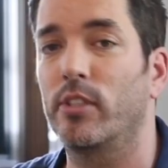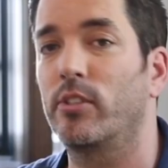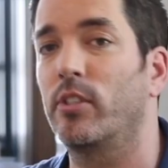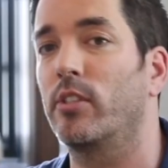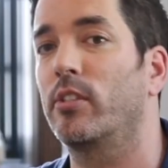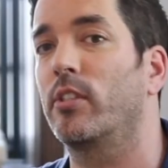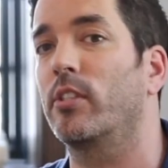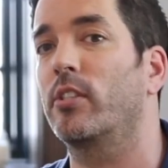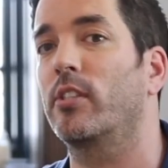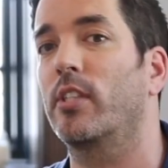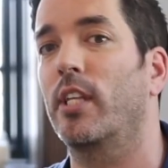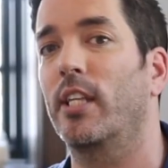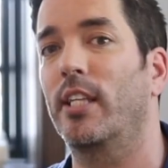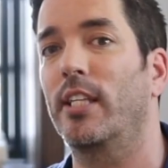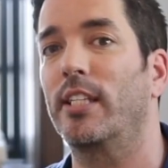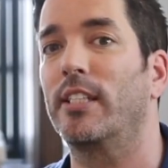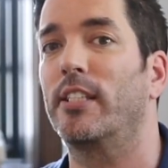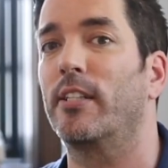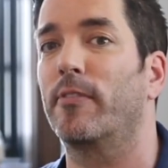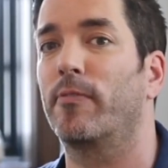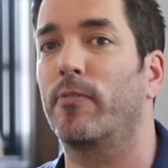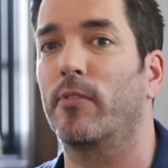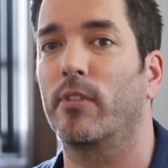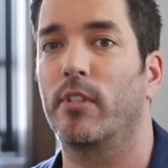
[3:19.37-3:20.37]
just a slightly
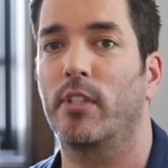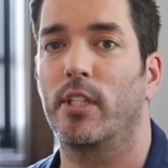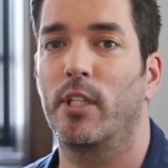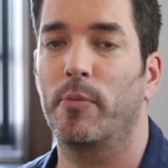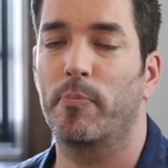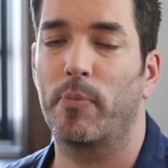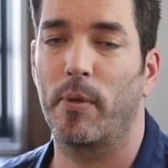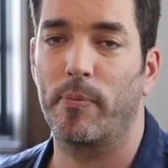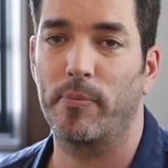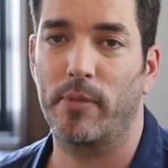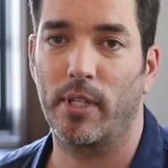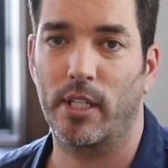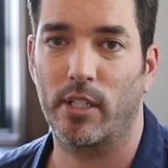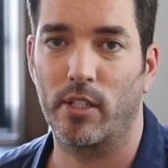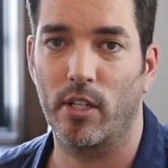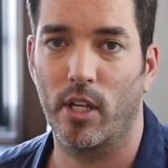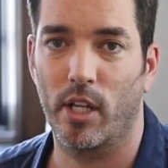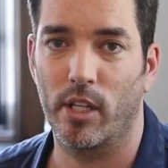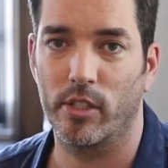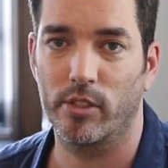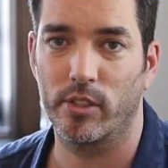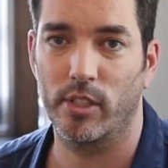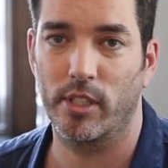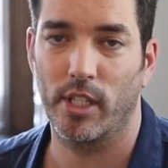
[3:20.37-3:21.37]
different heat pump
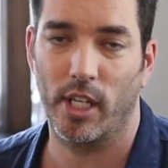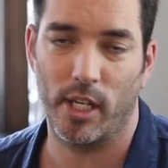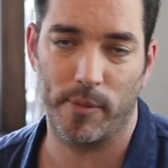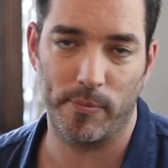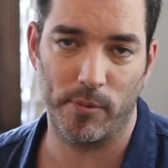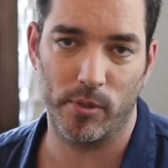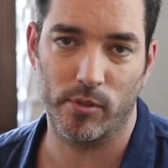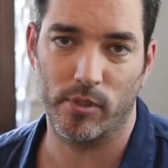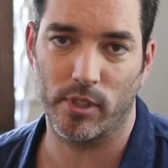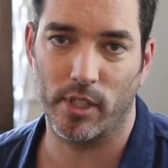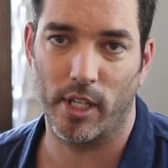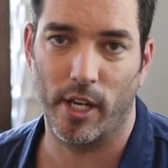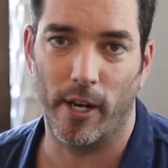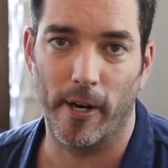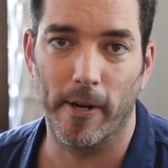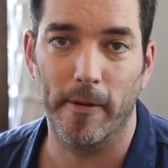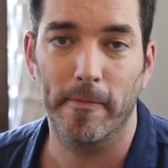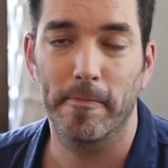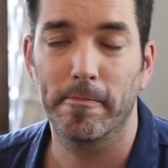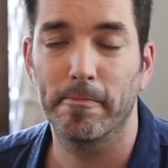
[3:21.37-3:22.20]
technology than I'm using here.